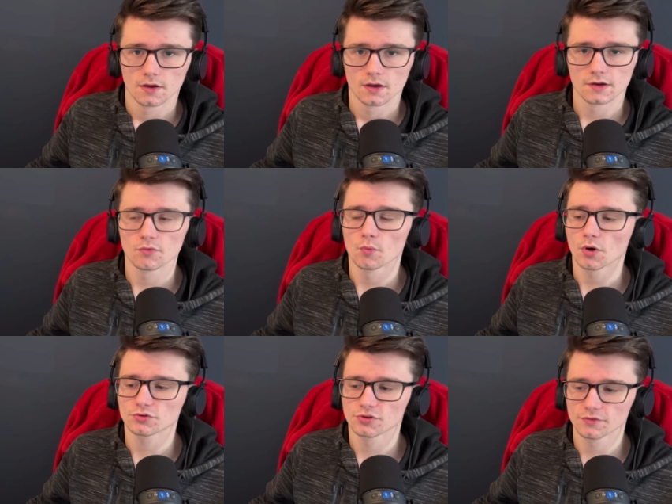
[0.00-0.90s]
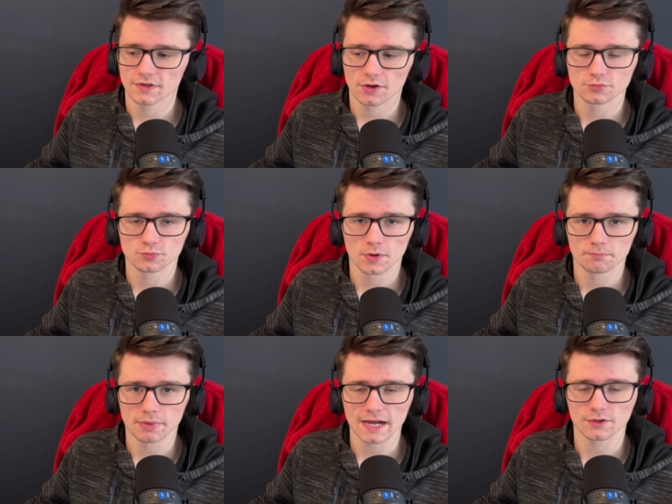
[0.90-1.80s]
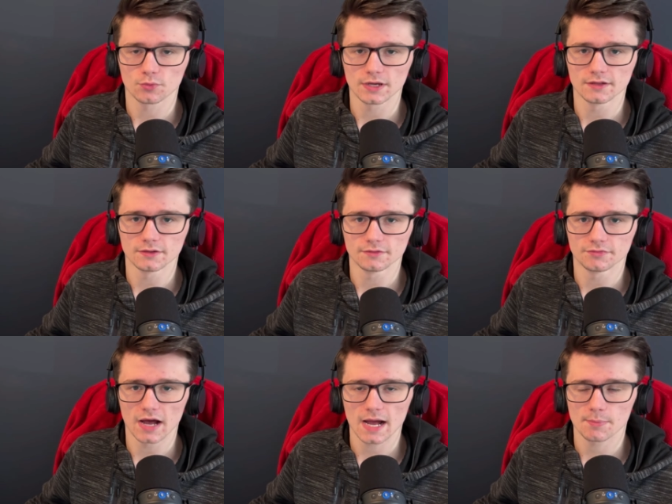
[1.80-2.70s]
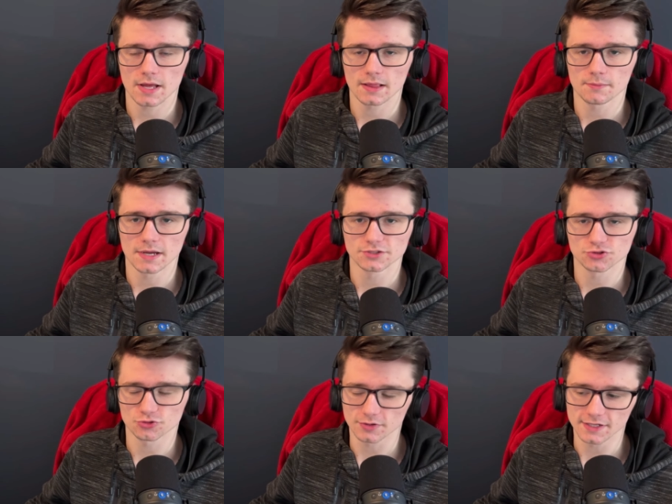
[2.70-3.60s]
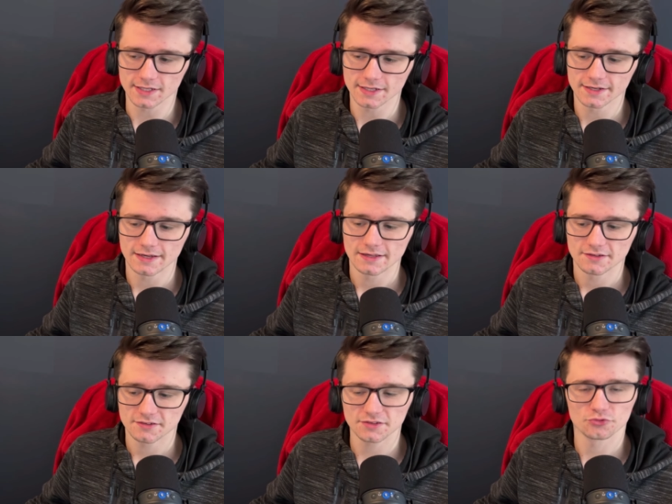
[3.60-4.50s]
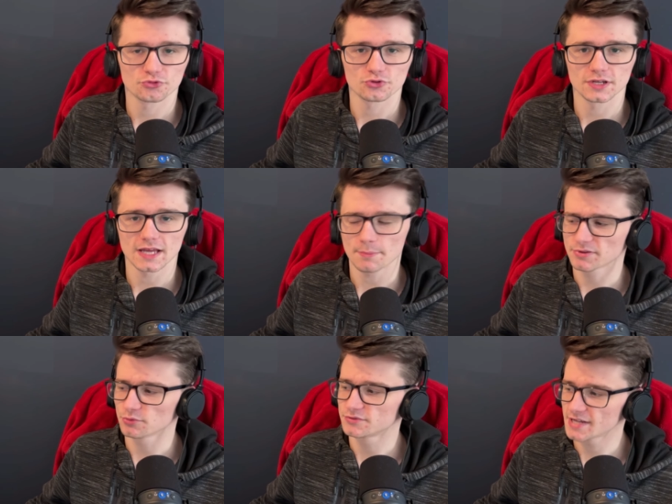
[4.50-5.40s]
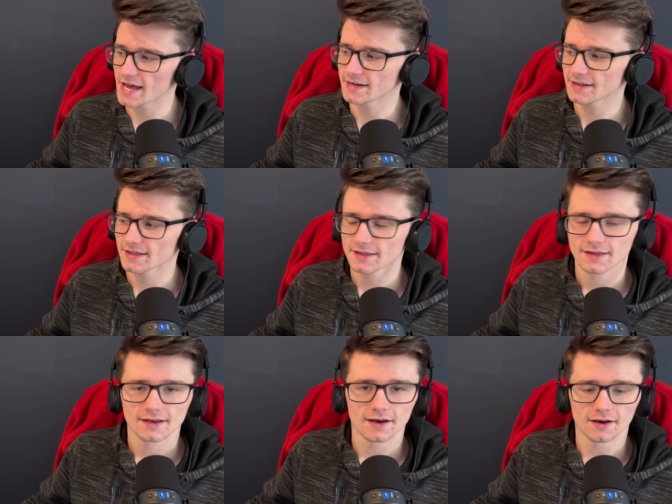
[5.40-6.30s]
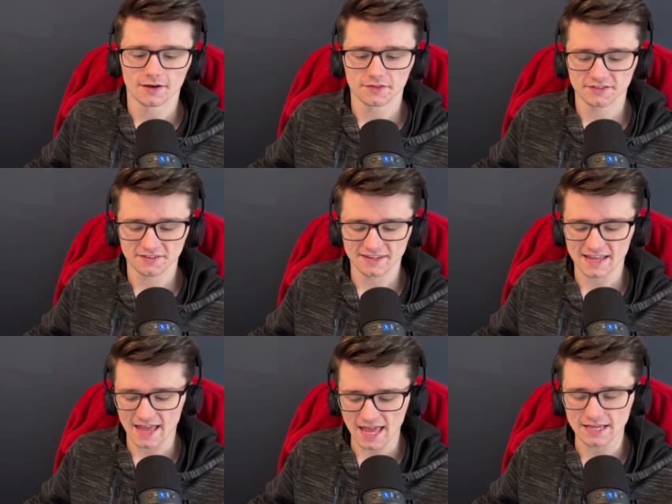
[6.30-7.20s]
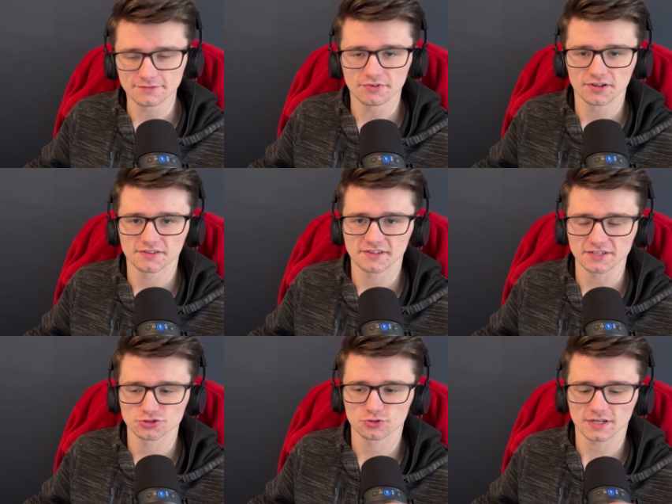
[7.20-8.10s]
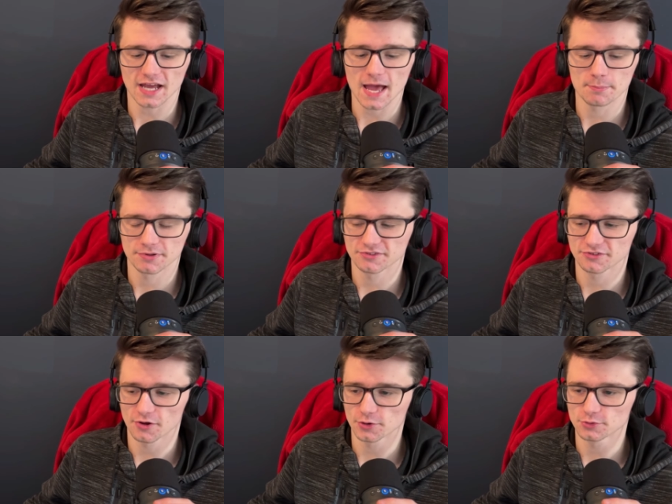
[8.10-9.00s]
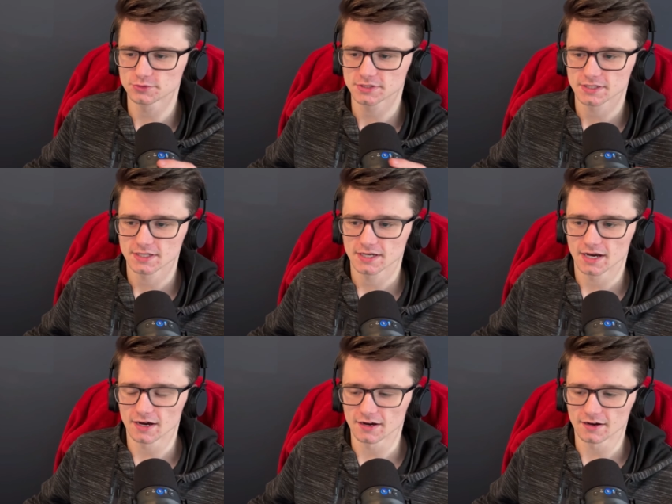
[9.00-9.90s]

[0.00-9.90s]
Hey everyone, welcome to a new video. We're back with Abbott Elementary Season 3, Episode 10. Uh, this is a Ava-centric episode. Uh,